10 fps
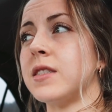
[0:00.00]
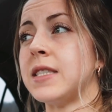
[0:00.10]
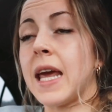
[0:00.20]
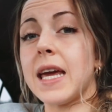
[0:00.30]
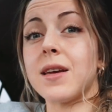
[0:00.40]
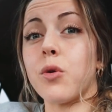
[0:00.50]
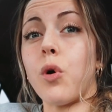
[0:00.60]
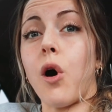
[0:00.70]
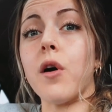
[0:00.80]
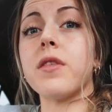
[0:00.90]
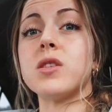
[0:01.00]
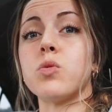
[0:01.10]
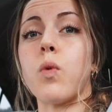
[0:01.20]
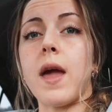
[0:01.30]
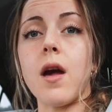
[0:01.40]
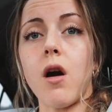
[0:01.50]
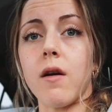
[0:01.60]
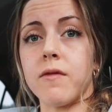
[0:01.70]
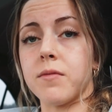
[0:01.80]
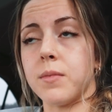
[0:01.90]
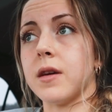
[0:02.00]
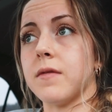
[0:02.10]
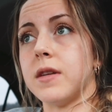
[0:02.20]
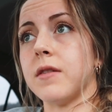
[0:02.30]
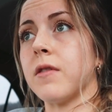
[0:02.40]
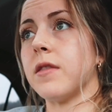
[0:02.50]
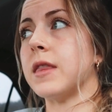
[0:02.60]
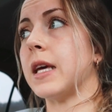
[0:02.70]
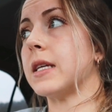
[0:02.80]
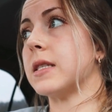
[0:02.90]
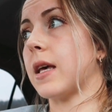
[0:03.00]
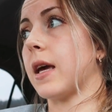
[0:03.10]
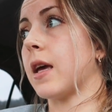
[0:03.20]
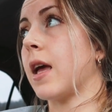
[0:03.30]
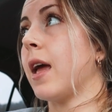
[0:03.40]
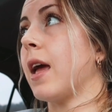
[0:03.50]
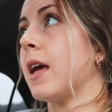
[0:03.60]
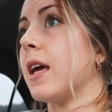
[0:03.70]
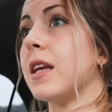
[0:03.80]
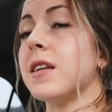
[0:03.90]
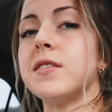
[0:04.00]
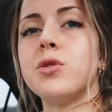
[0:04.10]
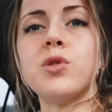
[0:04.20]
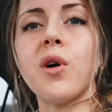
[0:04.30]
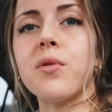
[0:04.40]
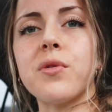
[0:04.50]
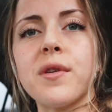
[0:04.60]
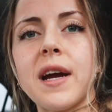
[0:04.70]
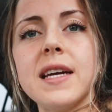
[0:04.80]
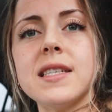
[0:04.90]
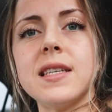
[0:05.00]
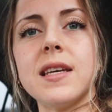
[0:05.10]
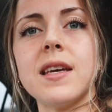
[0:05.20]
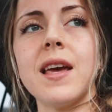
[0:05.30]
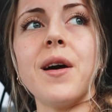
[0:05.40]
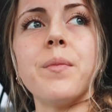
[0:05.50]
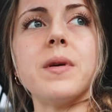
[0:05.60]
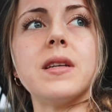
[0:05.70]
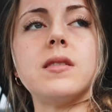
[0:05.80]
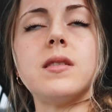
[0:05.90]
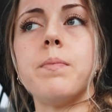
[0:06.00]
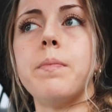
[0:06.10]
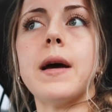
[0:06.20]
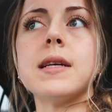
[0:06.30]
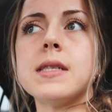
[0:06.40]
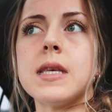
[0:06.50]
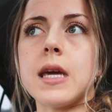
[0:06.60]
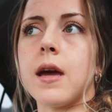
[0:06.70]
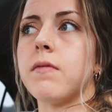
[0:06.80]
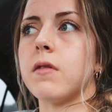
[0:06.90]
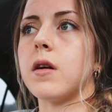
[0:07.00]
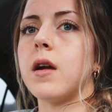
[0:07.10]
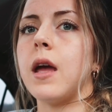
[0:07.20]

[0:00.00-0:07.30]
take all this weight off of me of different things. Like, it is so crazy, but it's the best thing ever.